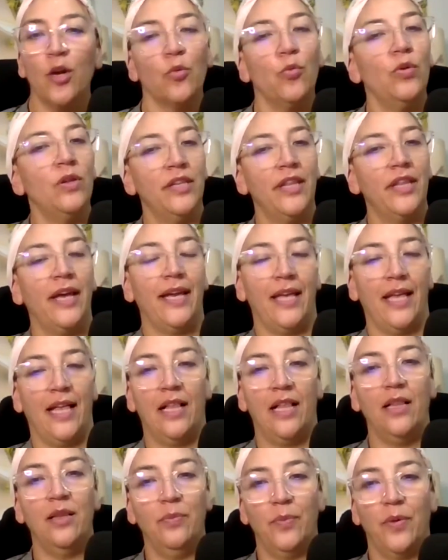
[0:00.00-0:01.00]
will that
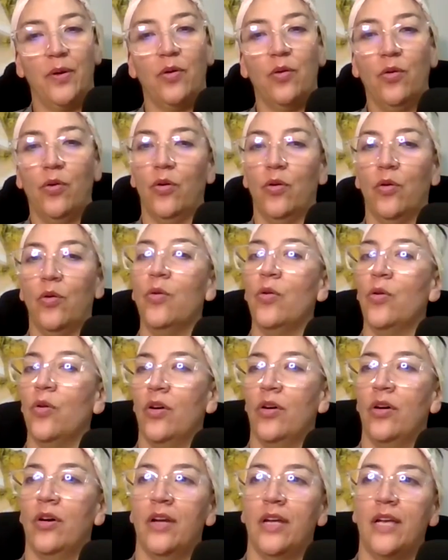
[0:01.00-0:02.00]
help
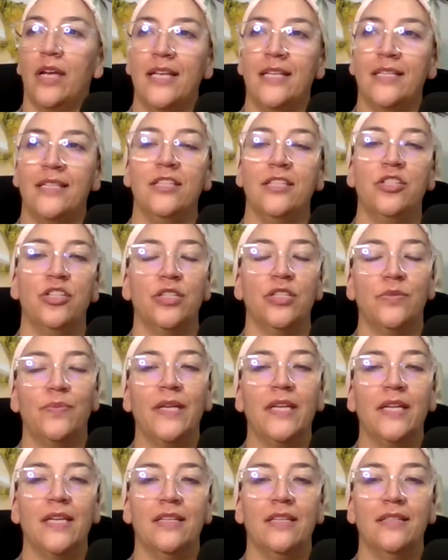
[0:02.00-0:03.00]
or is it just
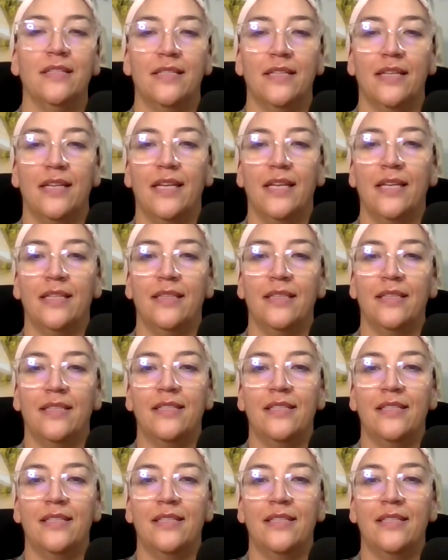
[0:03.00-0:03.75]
because it